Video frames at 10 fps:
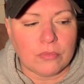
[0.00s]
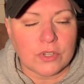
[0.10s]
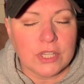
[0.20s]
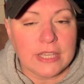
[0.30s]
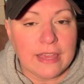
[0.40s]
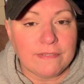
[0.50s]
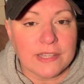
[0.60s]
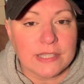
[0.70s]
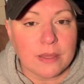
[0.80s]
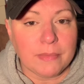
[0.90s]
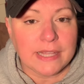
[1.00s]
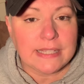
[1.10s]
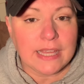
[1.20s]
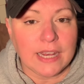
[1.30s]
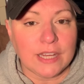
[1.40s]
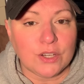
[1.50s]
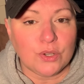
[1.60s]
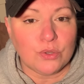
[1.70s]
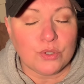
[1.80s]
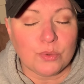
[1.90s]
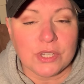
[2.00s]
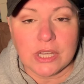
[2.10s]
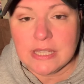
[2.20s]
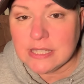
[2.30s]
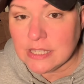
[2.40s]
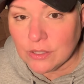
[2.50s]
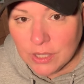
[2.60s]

she gave us some exciting news, which I still